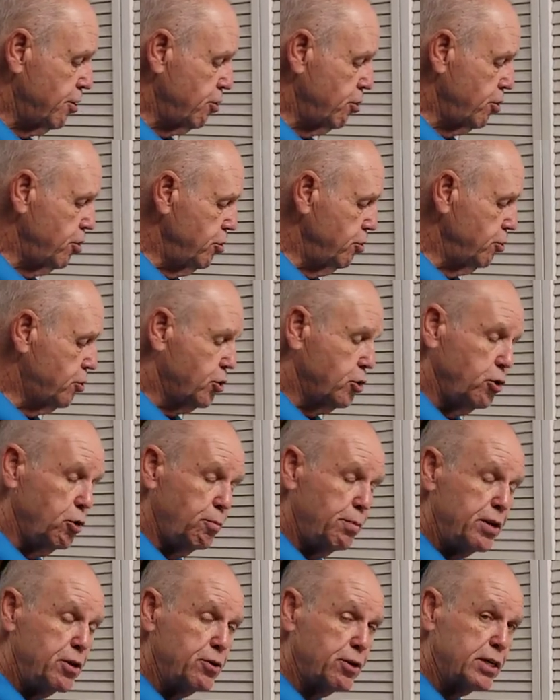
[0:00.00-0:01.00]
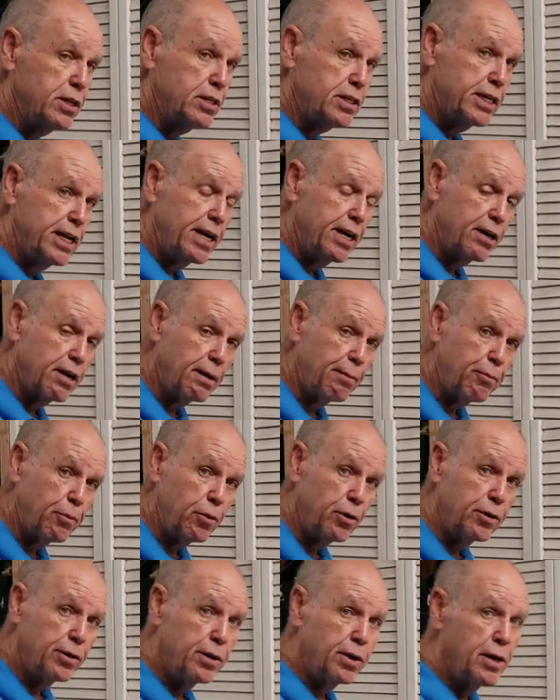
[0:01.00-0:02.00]
her YouTube, and you can see it up
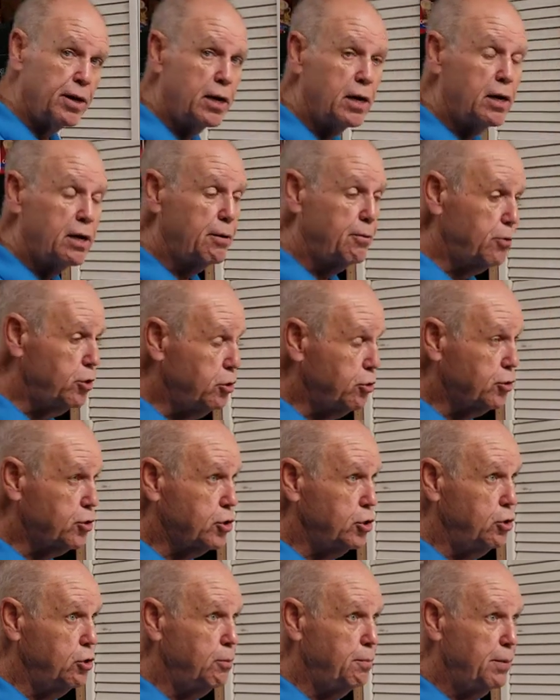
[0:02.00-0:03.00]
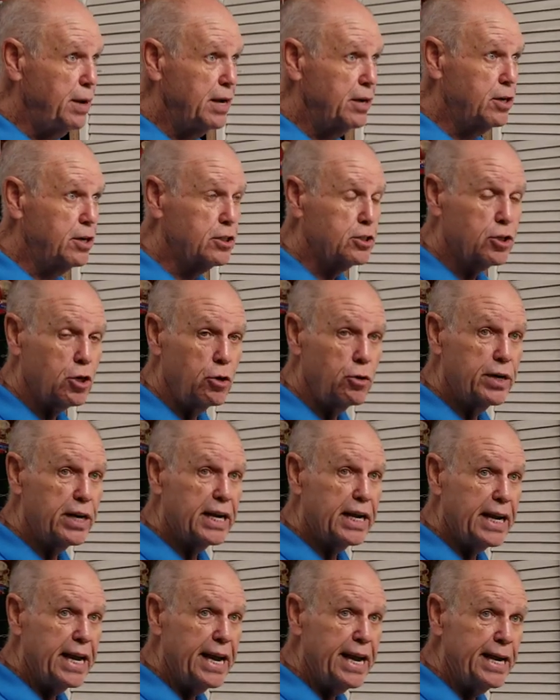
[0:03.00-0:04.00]
on YouTube. You just go to
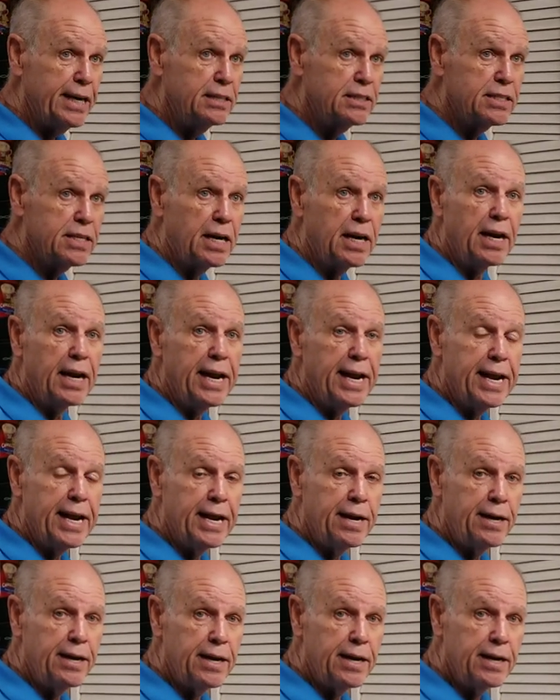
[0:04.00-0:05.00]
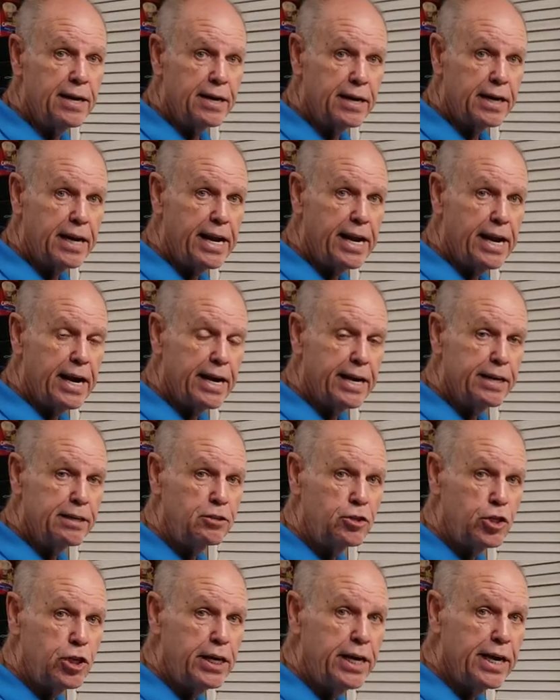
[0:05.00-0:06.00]
Kingsland,
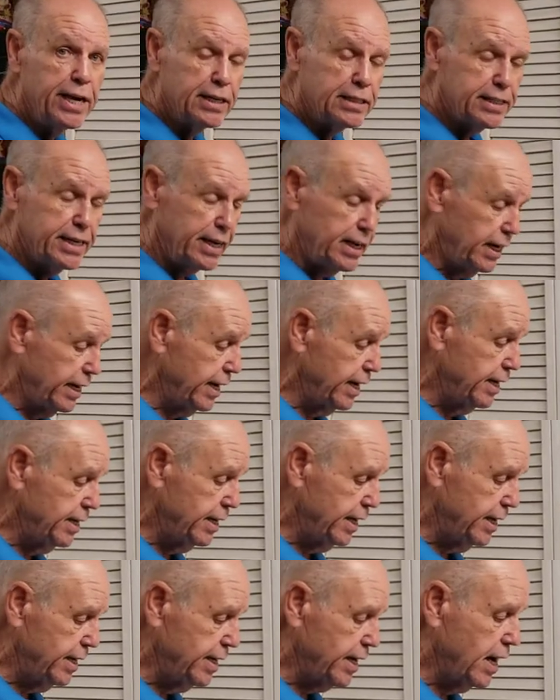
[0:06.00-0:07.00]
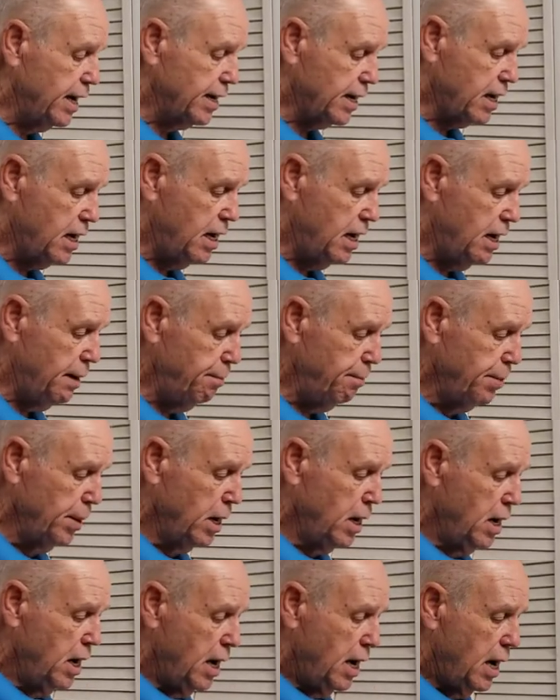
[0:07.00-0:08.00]
KINGSLAND.com.
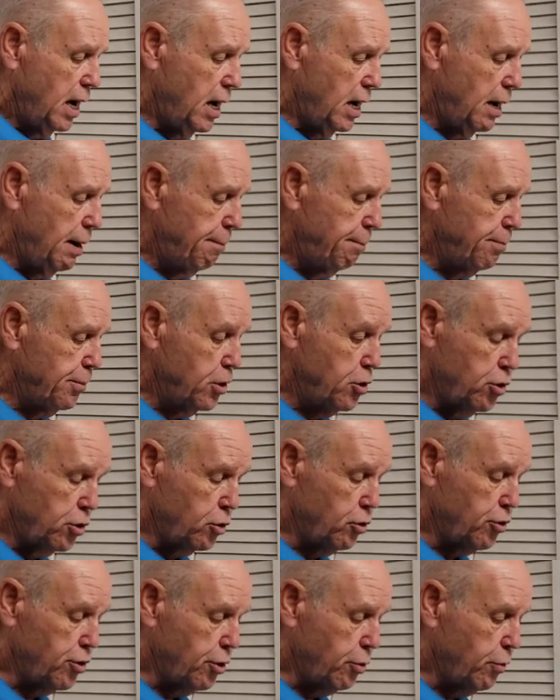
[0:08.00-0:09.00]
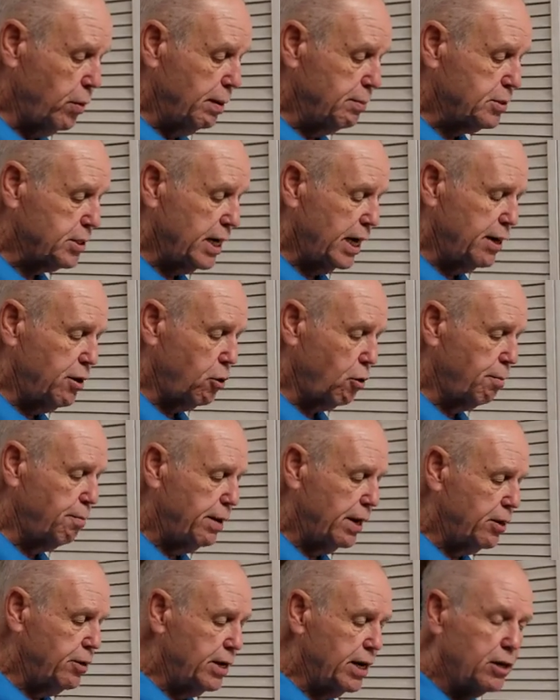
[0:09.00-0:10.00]
You go to their website, or
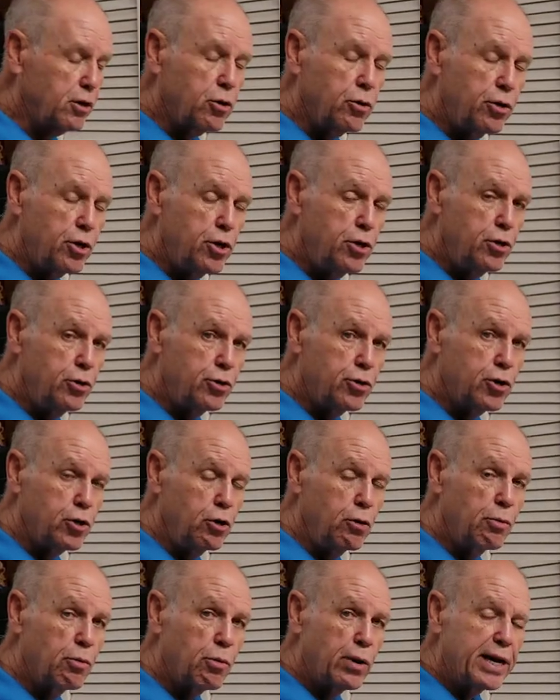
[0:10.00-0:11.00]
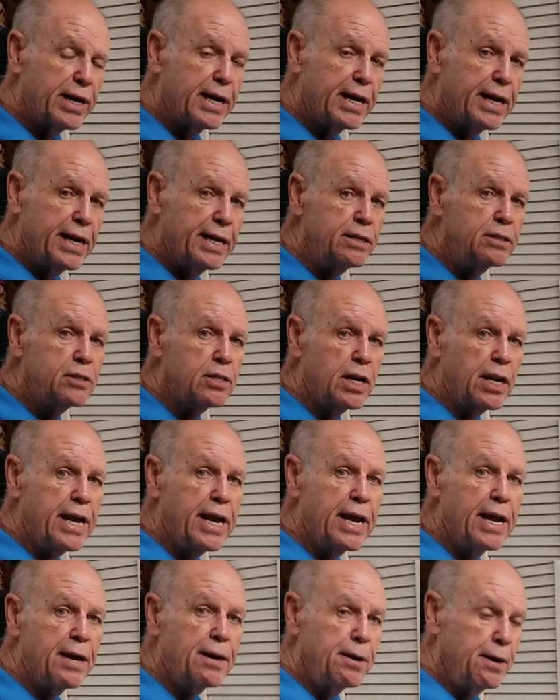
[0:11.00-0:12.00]
better yet, go to YouTube and write
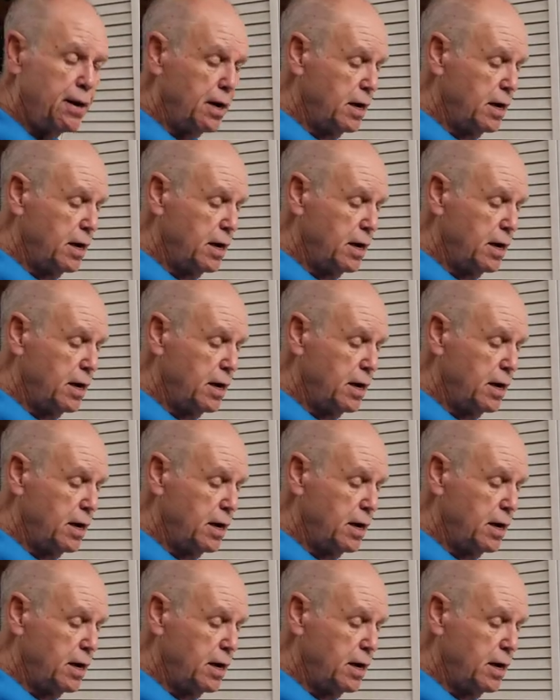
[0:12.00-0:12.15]
Kingsland